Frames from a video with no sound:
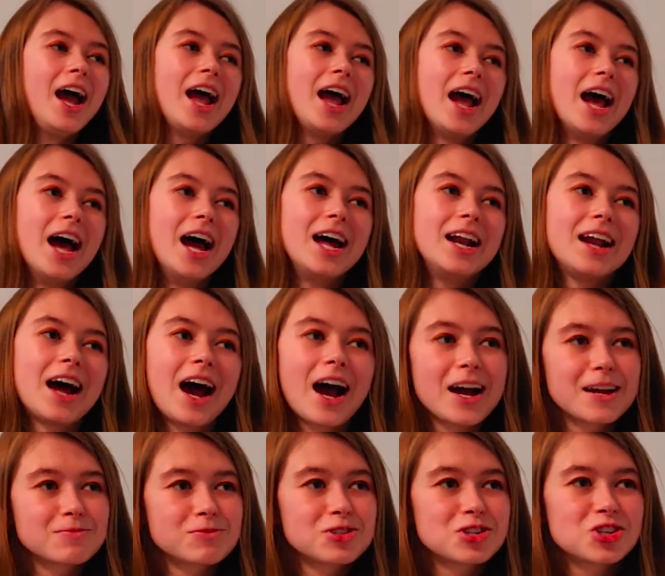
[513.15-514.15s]
And
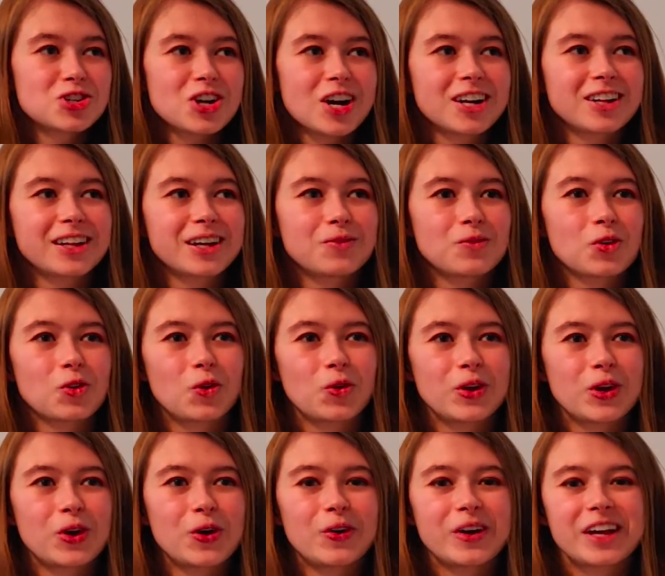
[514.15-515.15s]
I'm struggling with only
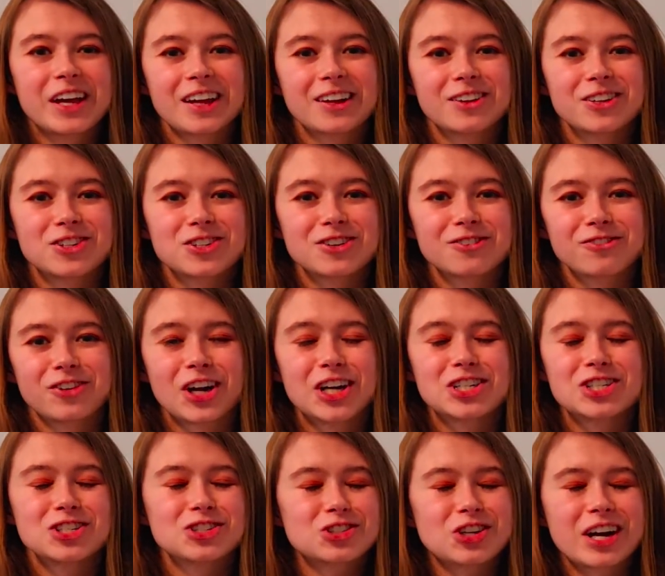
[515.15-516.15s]
knowing English and French
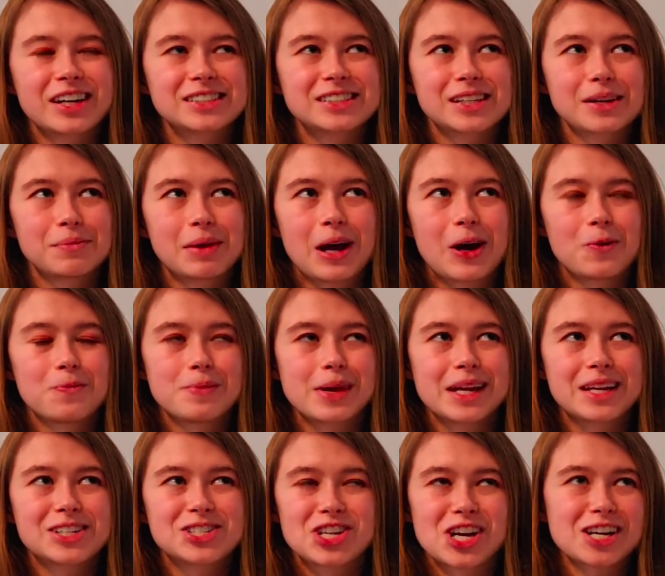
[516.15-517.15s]
and trying to somehow
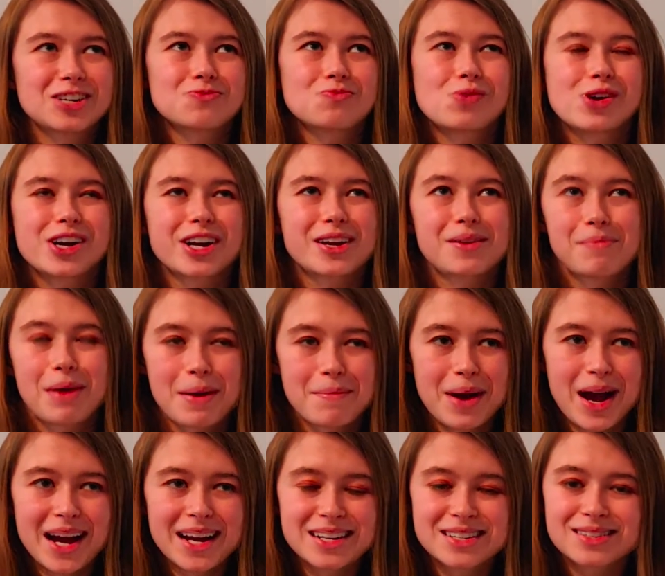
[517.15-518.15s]
make Czech work in my
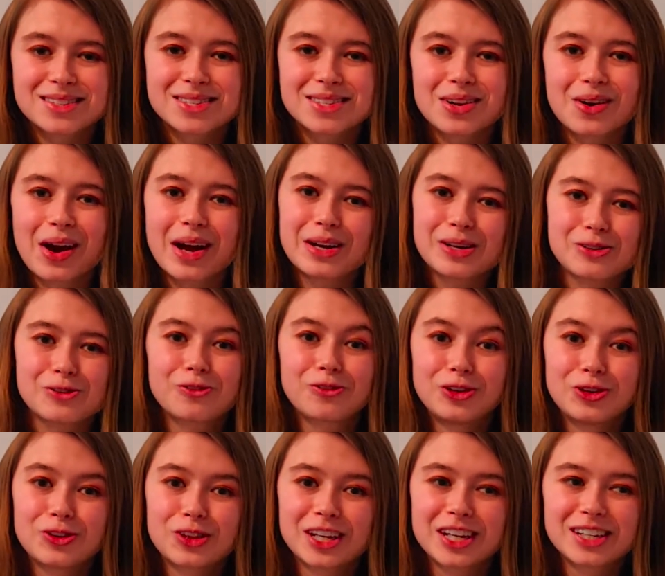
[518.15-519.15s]
mind. And so I know a
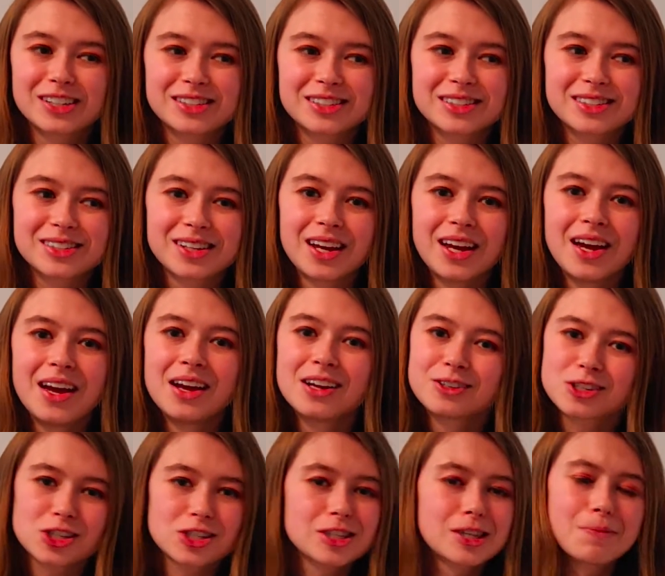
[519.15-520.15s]
few things,
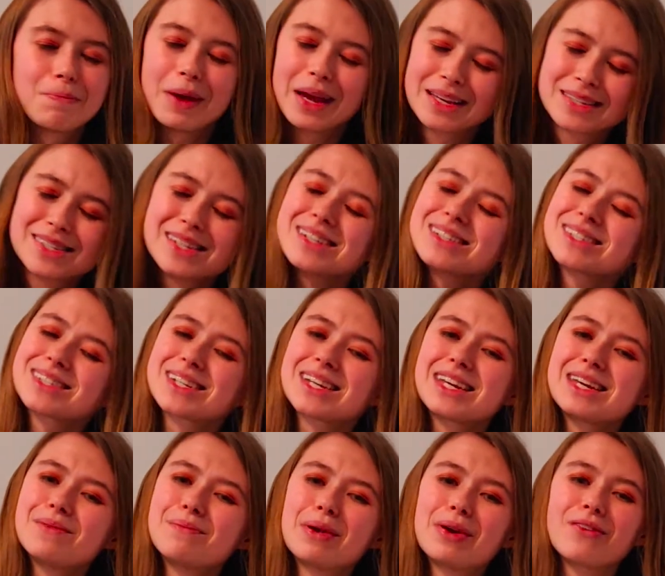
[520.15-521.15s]
just the basics to
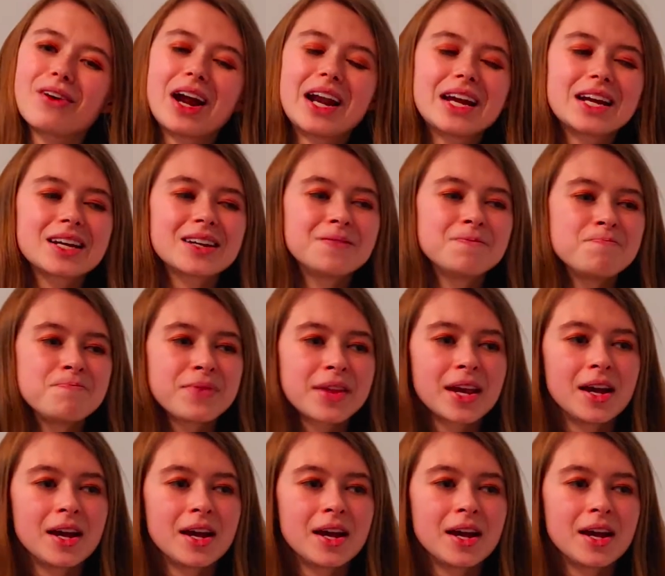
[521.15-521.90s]
keep me running.